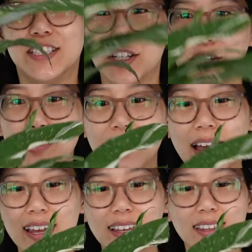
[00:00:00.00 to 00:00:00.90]
Do you
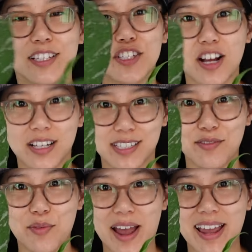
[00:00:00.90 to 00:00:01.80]
like the chunks
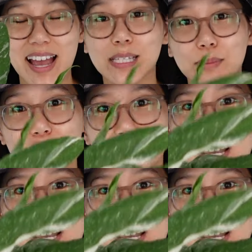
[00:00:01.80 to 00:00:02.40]
of white as much as